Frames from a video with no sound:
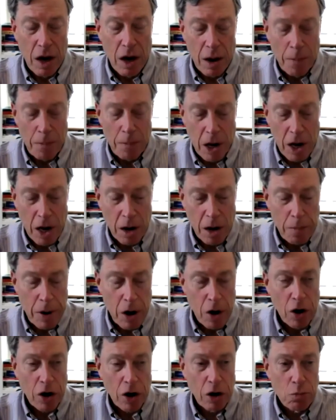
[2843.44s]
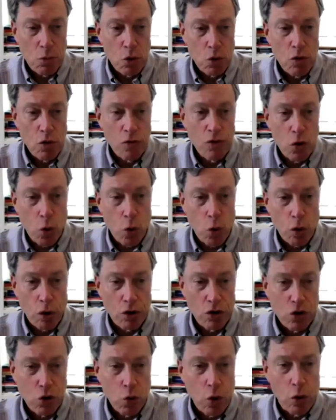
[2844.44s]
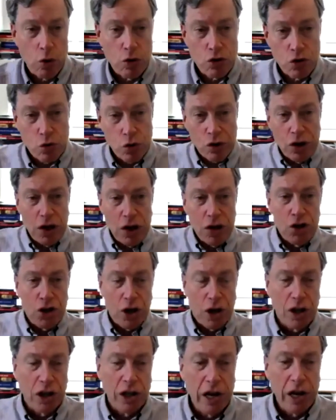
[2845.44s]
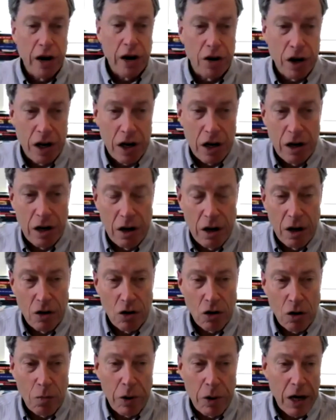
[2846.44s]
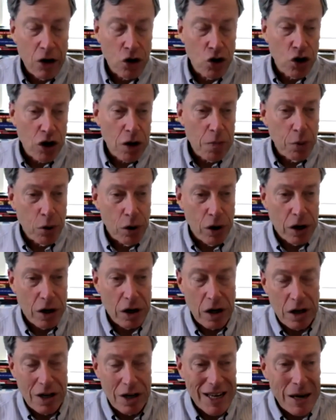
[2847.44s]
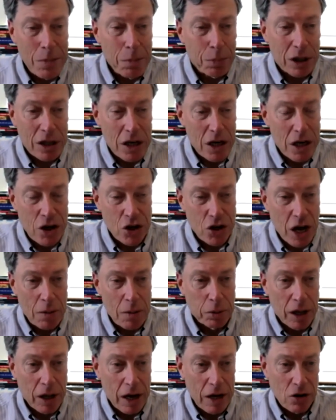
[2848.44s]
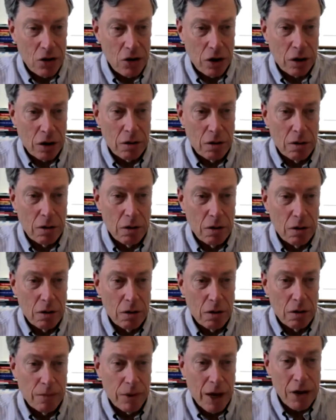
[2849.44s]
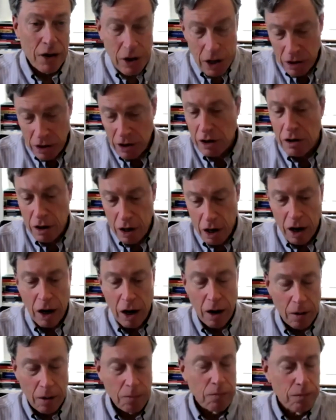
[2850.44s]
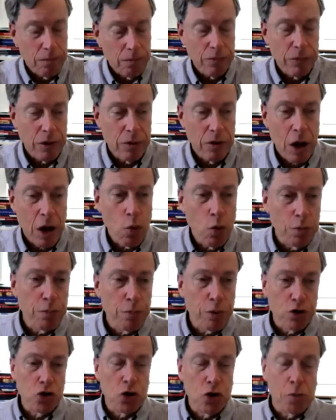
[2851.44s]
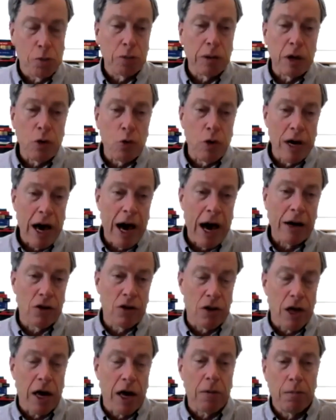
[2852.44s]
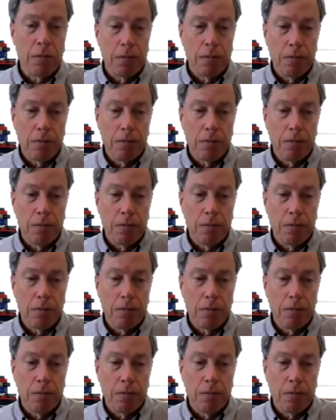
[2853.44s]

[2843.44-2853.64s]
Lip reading: an American move towards, quote, strategic clarity to be, as she put it, deeply destabilizing. And then they would presumably react well.